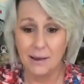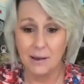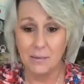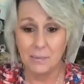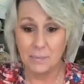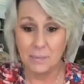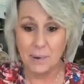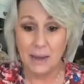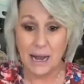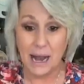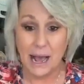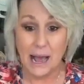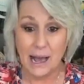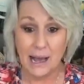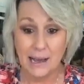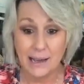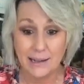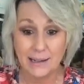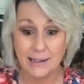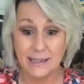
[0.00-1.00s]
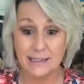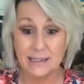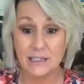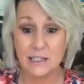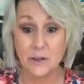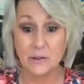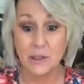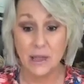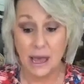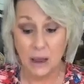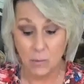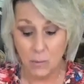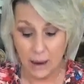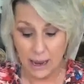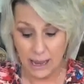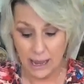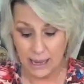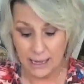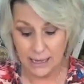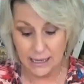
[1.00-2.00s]
Um, but I, so that
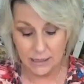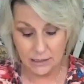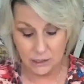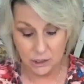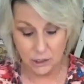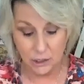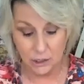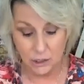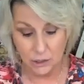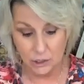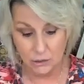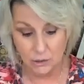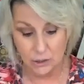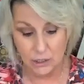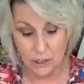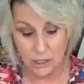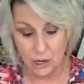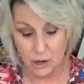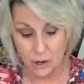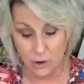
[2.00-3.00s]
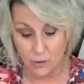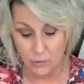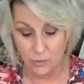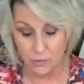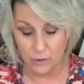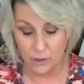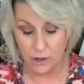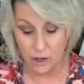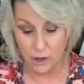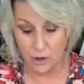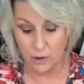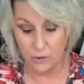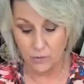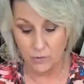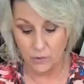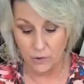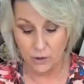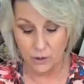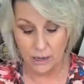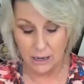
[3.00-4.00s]
way I get to use it over and
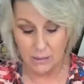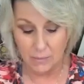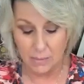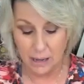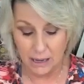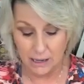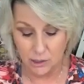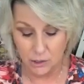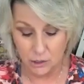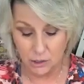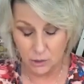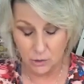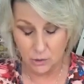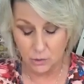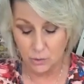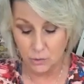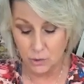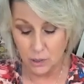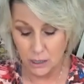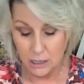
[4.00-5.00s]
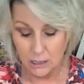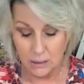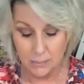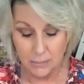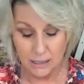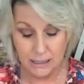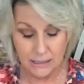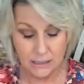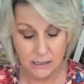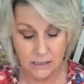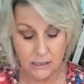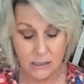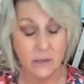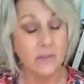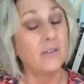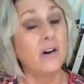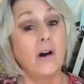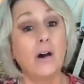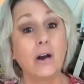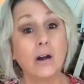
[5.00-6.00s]
over and make new pieces
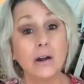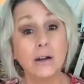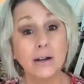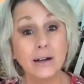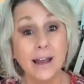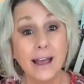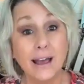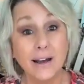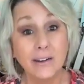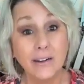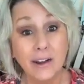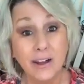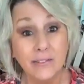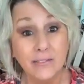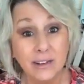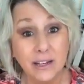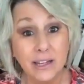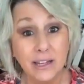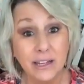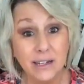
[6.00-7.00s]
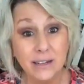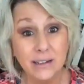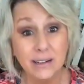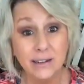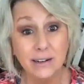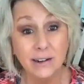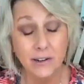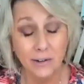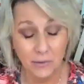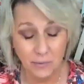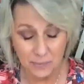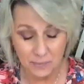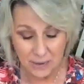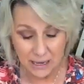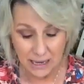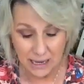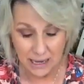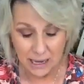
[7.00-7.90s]
of art out of it, you know.